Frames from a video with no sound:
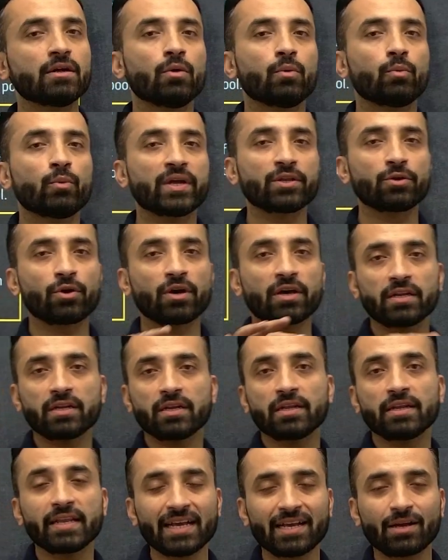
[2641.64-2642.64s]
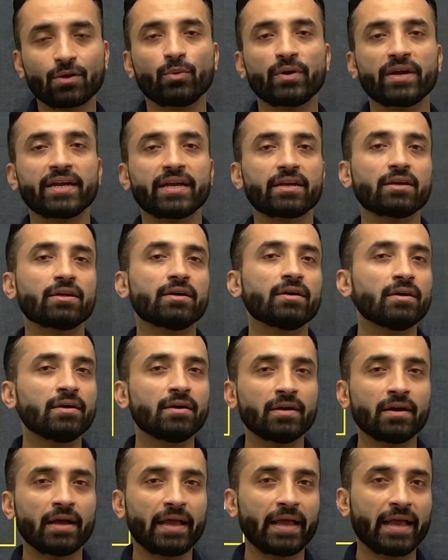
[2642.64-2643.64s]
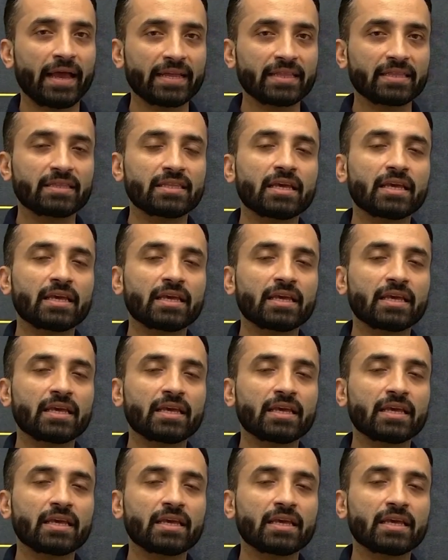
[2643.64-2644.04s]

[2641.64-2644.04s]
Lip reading: when you are in a liquid, and the